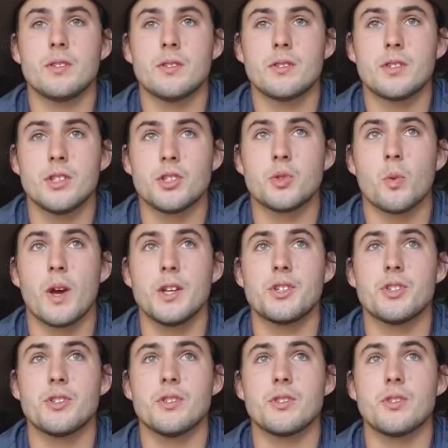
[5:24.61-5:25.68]

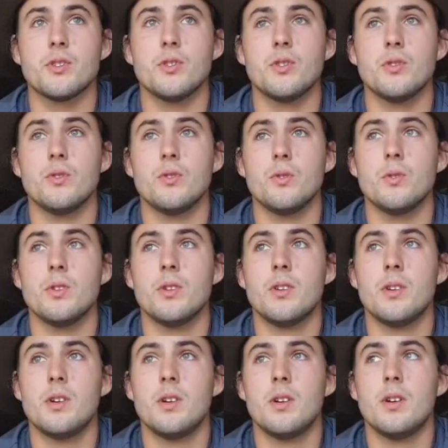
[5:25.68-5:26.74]
situations,
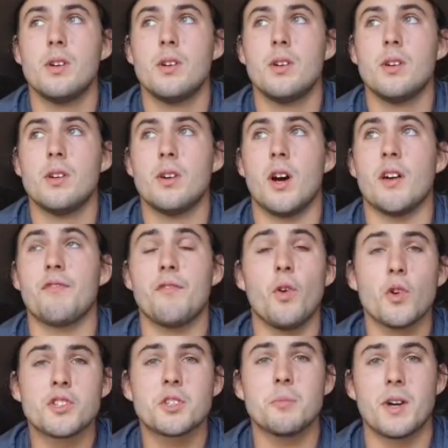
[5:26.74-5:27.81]
I
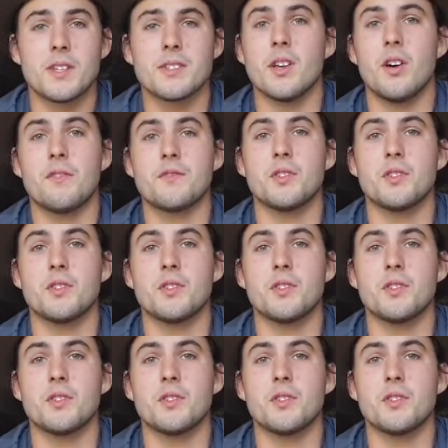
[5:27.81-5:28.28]
forced myself